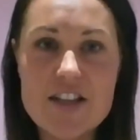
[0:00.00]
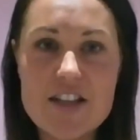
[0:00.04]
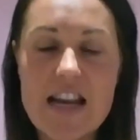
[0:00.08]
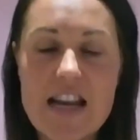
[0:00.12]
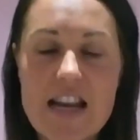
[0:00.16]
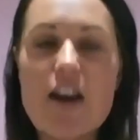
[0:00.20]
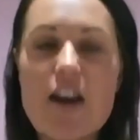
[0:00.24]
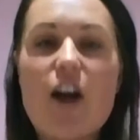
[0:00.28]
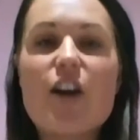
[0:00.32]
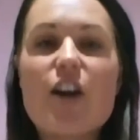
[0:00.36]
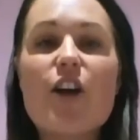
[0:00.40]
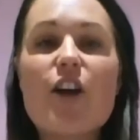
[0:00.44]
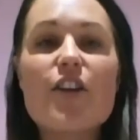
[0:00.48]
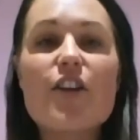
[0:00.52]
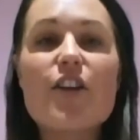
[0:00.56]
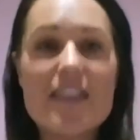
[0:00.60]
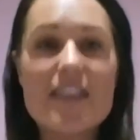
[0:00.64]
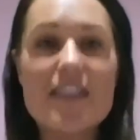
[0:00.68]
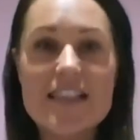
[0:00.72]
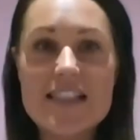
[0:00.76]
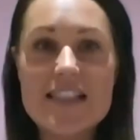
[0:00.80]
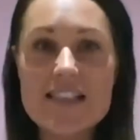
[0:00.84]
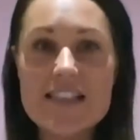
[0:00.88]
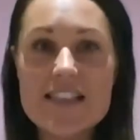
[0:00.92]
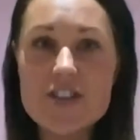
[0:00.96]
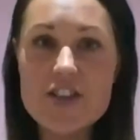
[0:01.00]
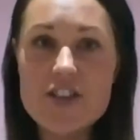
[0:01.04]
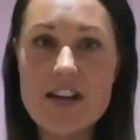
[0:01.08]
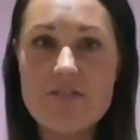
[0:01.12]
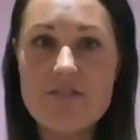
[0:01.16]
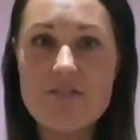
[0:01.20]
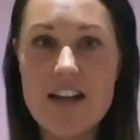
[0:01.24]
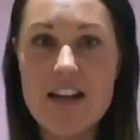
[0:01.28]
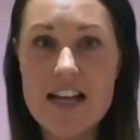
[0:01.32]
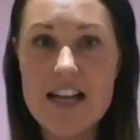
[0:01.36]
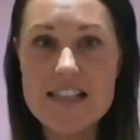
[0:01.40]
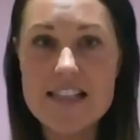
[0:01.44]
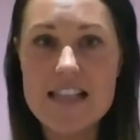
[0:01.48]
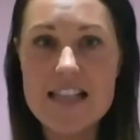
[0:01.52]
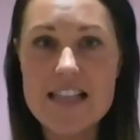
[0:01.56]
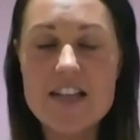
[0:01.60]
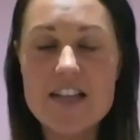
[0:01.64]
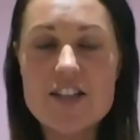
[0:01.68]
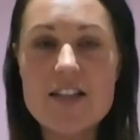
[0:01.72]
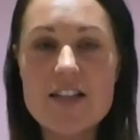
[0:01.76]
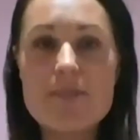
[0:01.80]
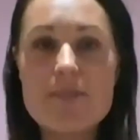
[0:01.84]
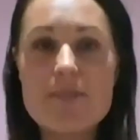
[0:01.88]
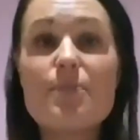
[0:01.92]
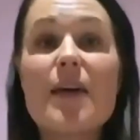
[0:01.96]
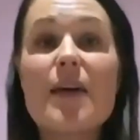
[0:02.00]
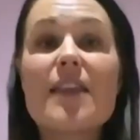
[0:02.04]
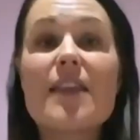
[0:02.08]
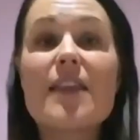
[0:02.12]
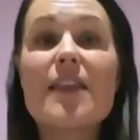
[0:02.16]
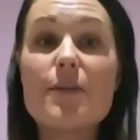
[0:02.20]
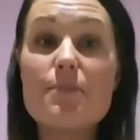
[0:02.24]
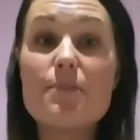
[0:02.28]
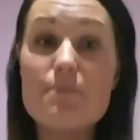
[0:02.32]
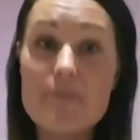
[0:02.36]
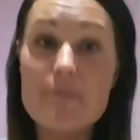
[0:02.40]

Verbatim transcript: And I know this is a generalization, but the,